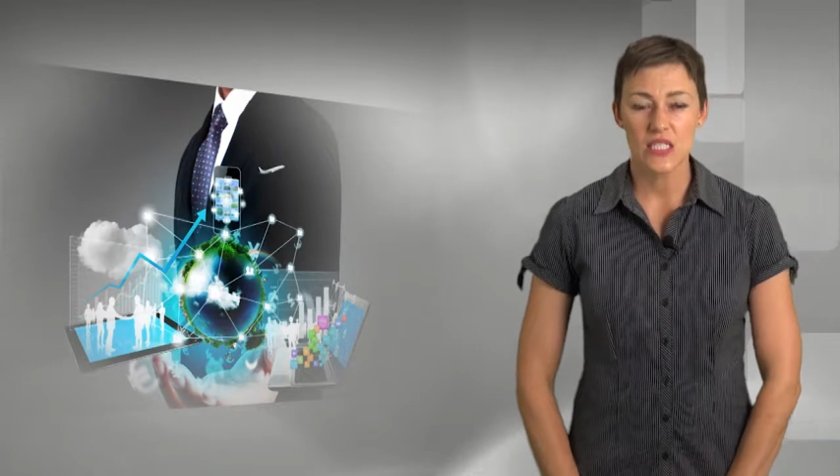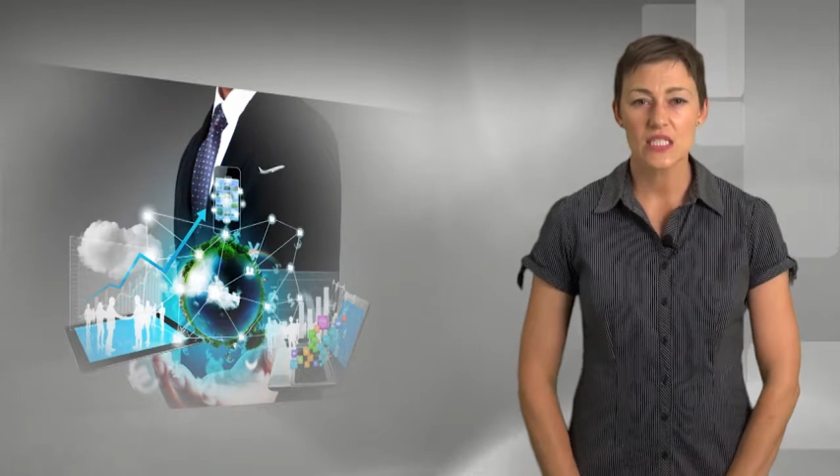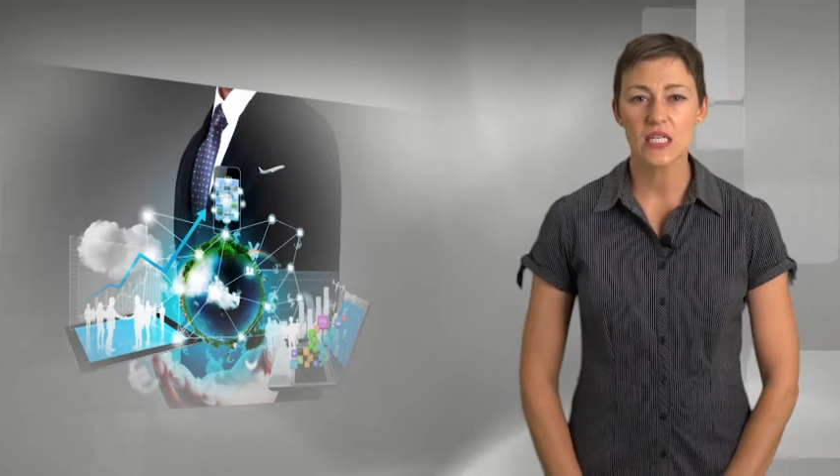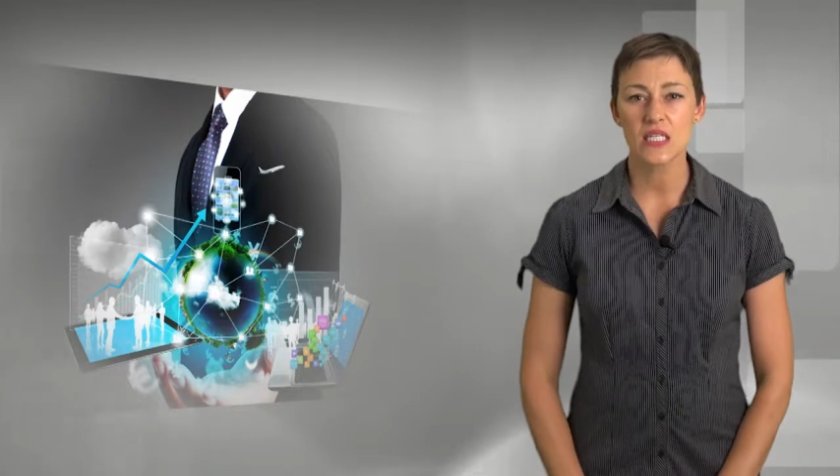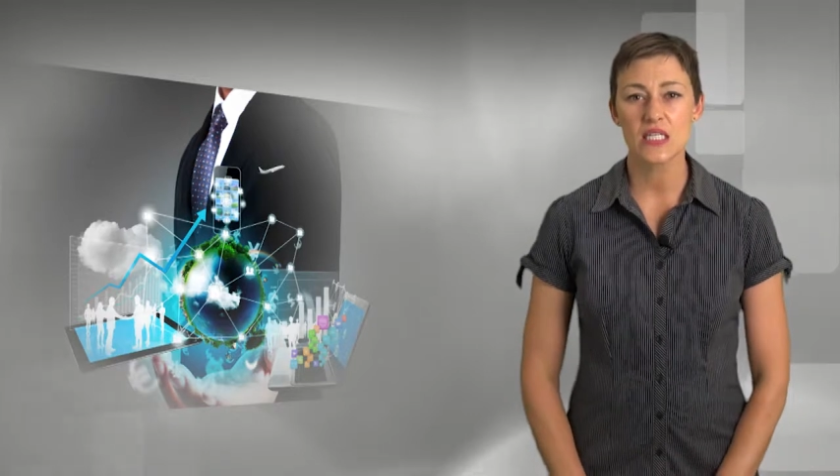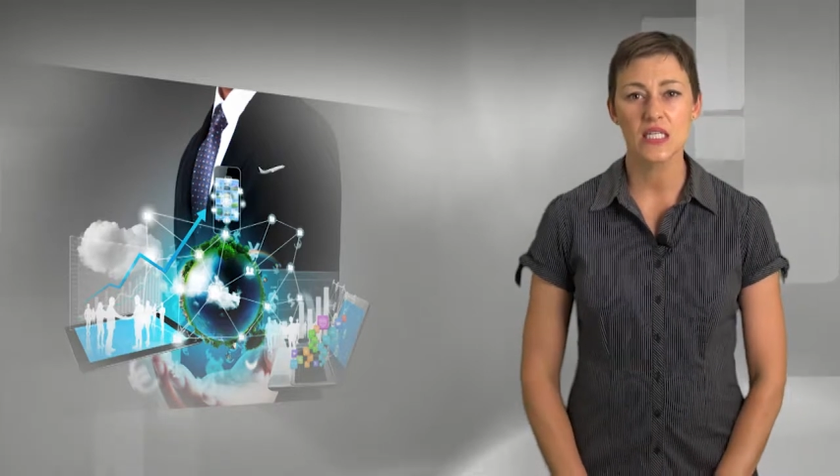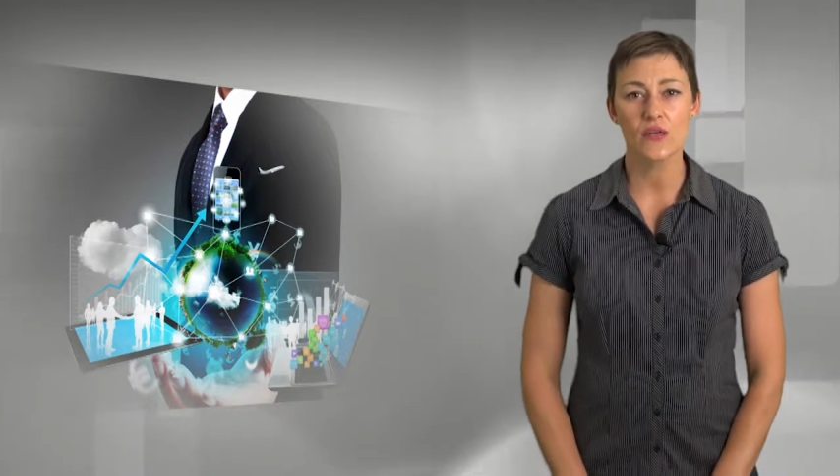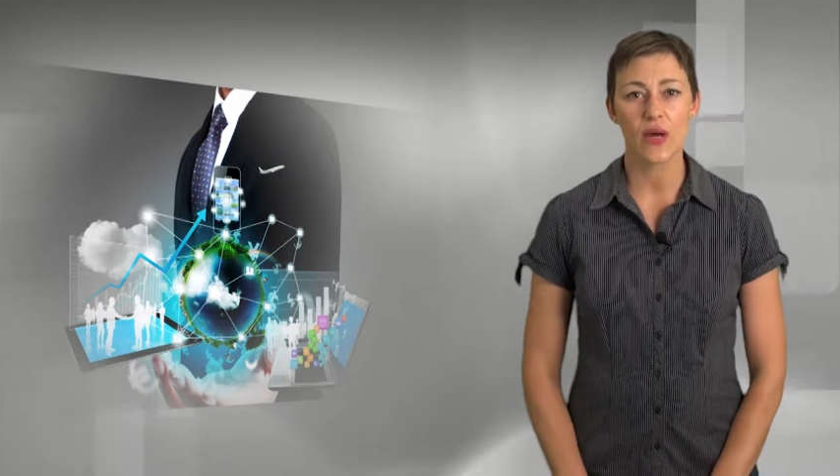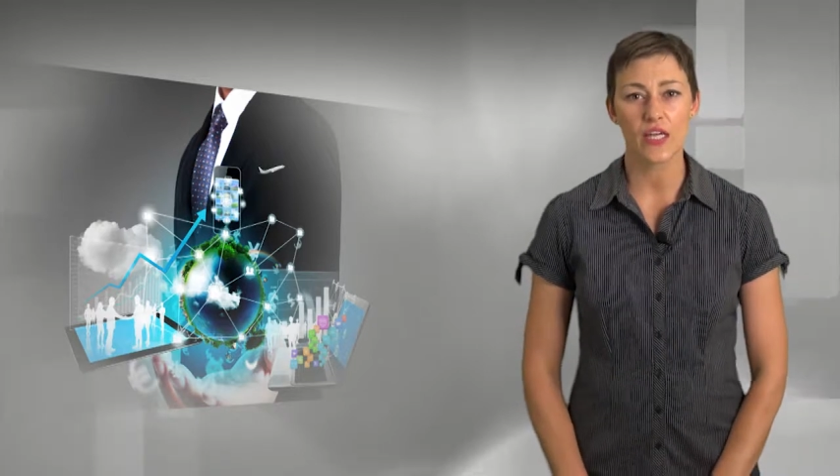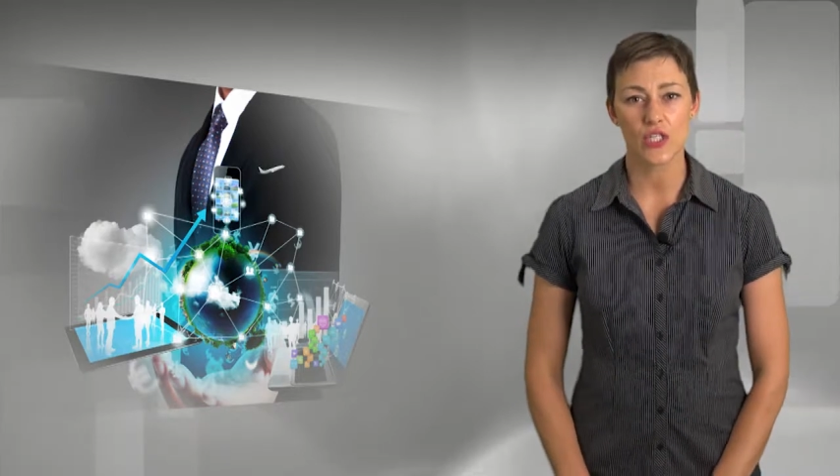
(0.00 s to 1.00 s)
is the
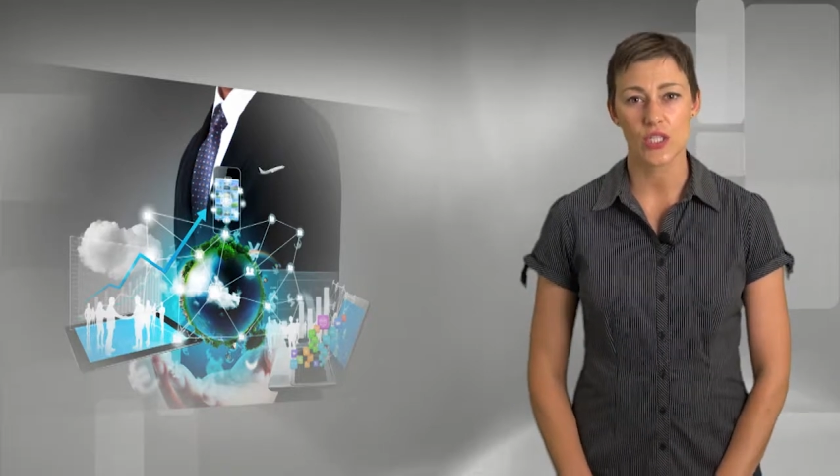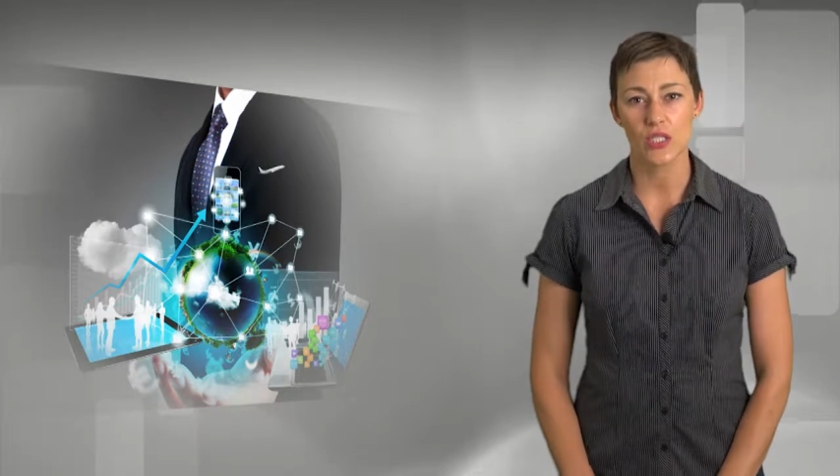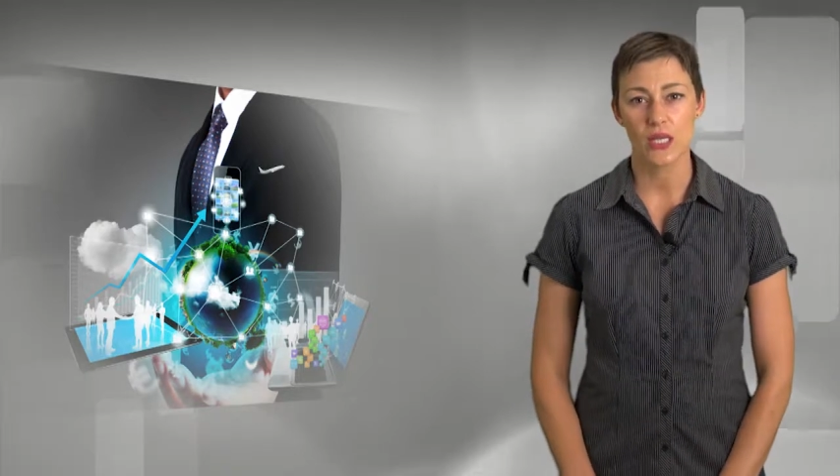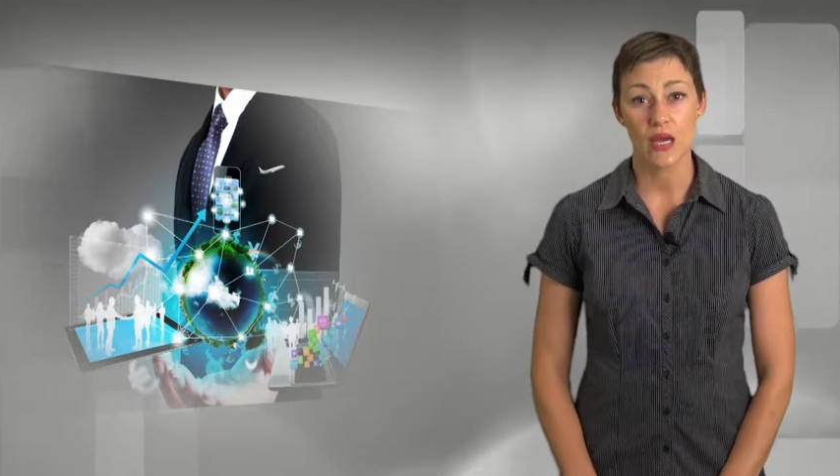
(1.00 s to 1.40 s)
consideration